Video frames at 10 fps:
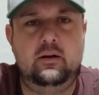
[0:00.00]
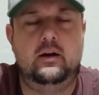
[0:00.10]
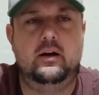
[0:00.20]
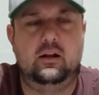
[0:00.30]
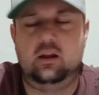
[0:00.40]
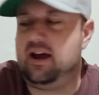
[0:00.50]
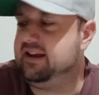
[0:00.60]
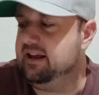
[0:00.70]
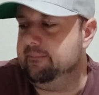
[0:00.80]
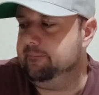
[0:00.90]
I
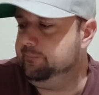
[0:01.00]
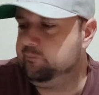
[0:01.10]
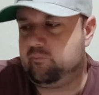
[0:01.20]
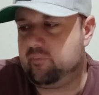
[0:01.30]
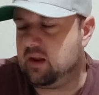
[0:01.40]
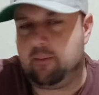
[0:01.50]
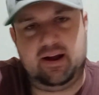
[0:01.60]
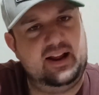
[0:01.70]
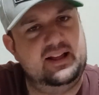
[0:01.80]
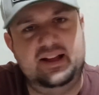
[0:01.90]
like it. I
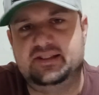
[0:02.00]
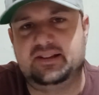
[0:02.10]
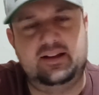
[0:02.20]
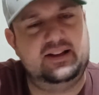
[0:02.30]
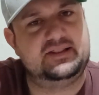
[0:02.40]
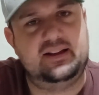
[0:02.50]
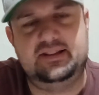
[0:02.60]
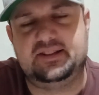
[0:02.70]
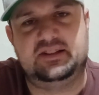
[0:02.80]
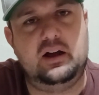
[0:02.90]
mean, it's
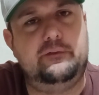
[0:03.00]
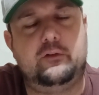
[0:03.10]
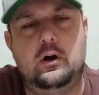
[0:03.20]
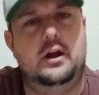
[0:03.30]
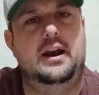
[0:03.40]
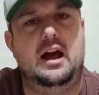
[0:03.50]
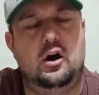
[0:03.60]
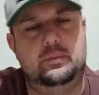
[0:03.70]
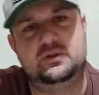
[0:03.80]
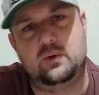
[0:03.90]
a tough run
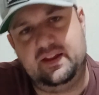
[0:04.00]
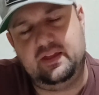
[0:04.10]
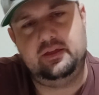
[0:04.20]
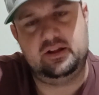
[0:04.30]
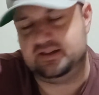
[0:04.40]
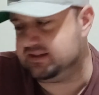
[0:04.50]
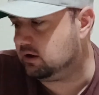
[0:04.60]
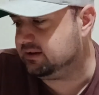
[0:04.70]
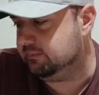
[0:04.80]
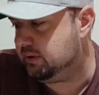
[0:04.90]
now between the
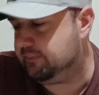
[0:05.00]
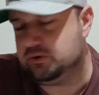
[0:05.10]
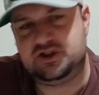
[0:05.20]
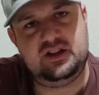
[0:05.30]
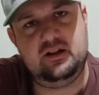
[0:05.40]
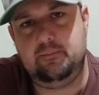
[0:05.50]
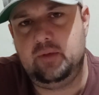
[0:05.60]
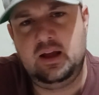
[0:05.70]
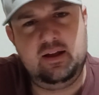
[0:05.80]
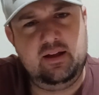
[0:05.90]
salt and pepper
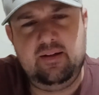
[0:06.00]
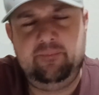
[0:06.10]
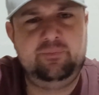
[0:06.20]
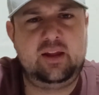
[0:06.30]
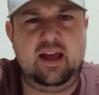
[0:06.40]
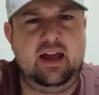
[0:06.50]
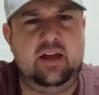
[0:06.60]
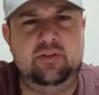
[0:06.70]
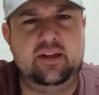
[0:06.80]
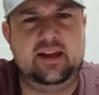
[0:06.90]
chip
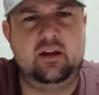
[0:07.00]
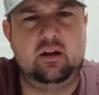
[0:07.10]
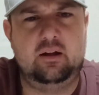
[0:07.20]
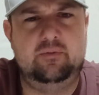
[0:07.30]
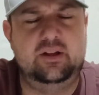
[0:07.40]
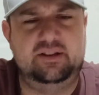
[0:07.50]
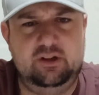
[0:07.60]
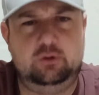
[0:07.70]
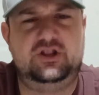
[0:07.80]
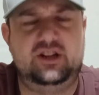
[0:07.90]
and the
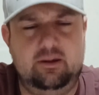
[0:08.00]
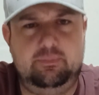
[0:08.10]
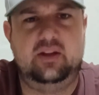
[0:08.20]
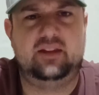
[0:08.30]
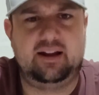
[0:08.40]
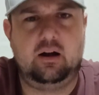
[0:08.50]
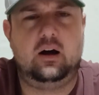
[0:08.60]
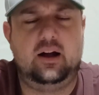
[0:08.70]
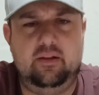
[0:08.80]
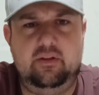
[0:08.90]
dill chip that they
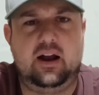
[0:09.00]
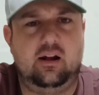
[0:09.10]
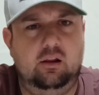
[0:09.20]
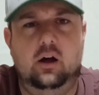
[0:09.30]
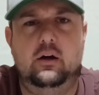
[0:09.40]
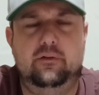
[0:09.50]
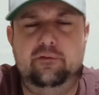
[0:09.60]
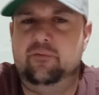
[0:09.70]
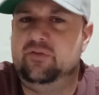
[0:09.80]
got that I love.